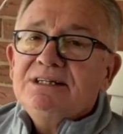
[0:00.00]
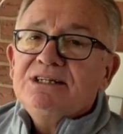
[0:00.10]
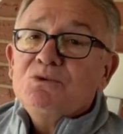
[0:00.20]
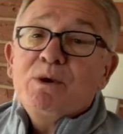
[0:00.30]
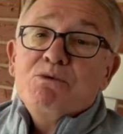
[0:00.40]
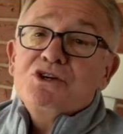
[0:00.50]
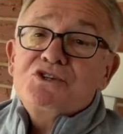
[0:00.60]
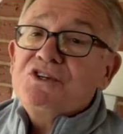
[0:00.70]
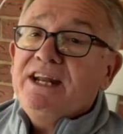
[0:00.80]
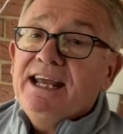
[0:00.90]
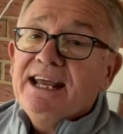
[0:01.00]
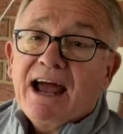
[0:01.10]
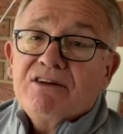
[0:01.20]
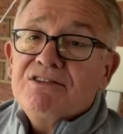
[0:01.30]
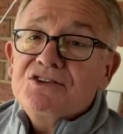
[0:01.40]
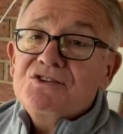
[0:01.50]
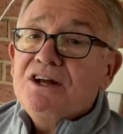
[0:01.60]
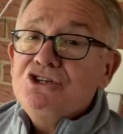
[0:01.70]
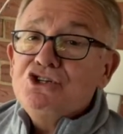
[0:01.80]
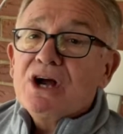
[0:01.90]
we were sitting out in the
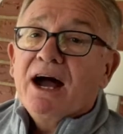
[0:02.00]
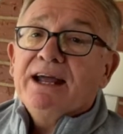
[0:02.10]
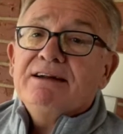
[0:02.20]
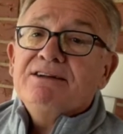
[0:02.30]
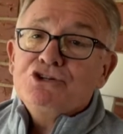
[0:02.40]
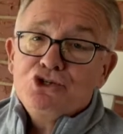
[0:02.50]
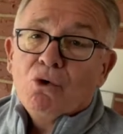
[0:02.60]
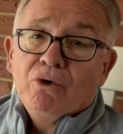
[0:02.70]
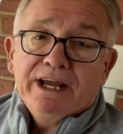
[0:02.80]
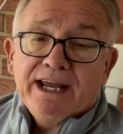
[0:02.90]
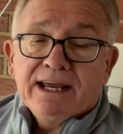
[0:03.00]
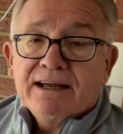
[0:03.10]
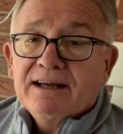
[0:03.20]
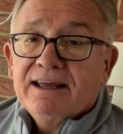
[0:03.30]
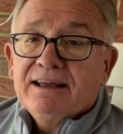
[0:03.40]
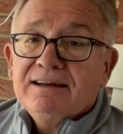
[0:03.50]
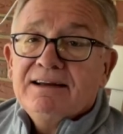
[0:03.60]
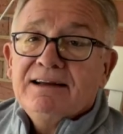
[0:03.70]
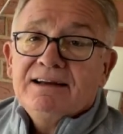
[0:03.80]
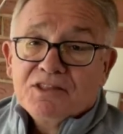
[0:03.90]
sunshine, enjoying a
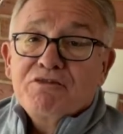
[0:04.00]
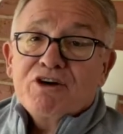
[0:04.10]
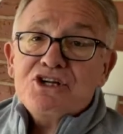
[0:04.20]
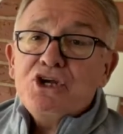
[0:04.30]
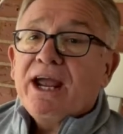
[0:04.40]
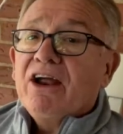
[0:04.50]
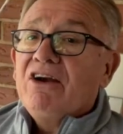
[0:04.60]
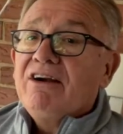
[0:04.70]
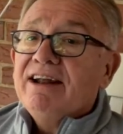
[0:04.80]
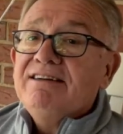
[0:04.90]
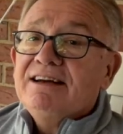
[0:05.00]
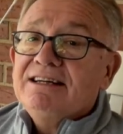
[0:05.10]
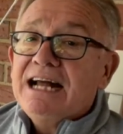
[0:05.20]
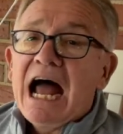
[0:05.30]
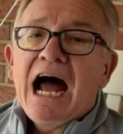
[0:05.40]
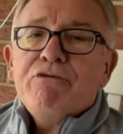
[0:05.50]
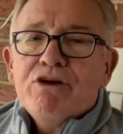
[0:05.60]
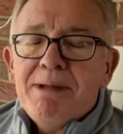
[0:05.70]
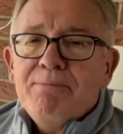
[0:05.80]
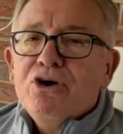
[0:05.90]
the fresh air, and I
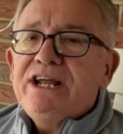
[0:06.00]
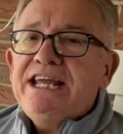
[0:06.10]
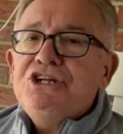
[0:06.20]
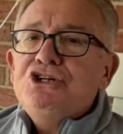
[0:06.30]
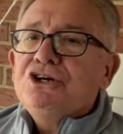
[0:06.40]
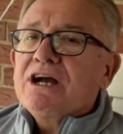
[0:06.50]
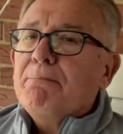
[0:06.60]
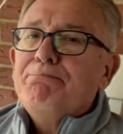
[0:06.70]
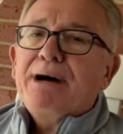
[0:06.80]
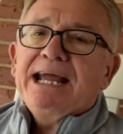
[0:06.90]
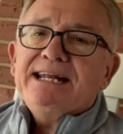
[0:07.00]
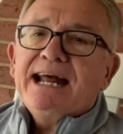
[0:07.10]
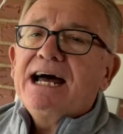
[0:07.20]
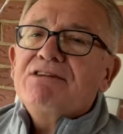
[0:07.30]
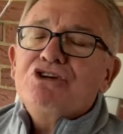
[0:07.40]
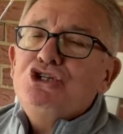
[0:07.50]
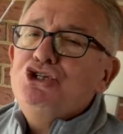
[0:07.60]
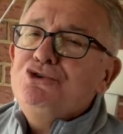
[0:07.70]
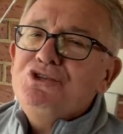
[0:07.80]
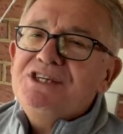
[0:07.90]
remember he took a bite out of a
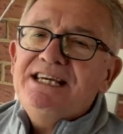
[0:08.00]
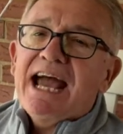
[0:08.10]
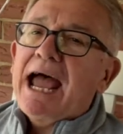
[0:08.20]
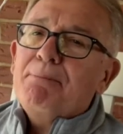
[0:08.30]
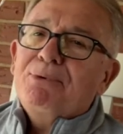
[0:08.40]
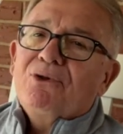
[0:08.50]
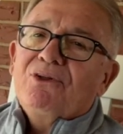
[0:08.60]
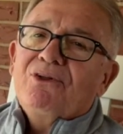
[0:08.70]
juicy apple,